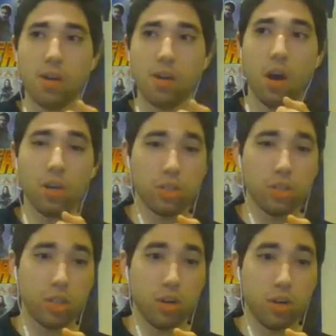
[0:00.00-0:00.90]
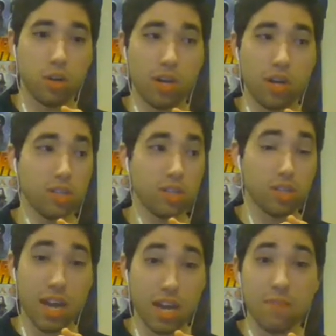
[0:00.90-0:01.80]
Kong is just the underdog. He just
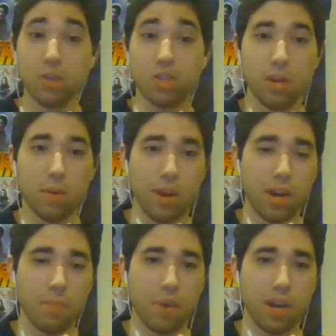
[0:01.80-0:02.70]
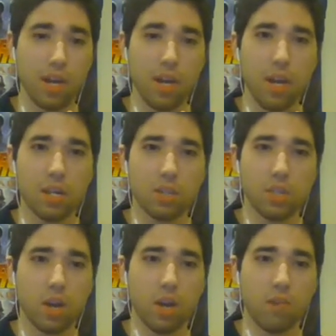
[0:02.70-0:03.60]
does not give a shit about anybody.
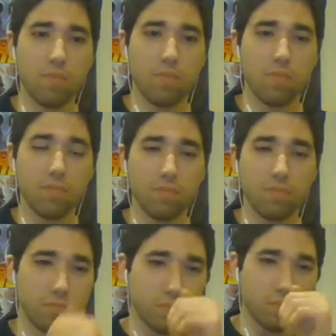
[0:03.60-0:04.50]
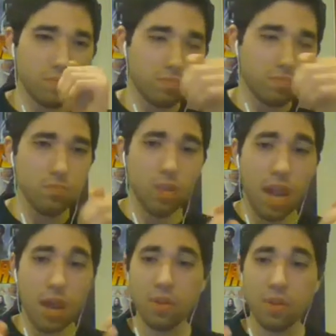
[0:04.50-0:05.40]
Yeah. So
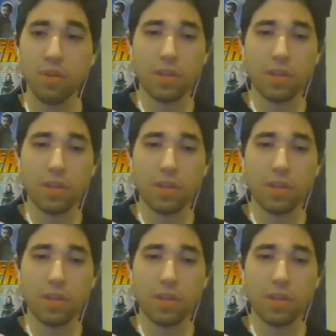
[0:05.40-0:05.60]
I really like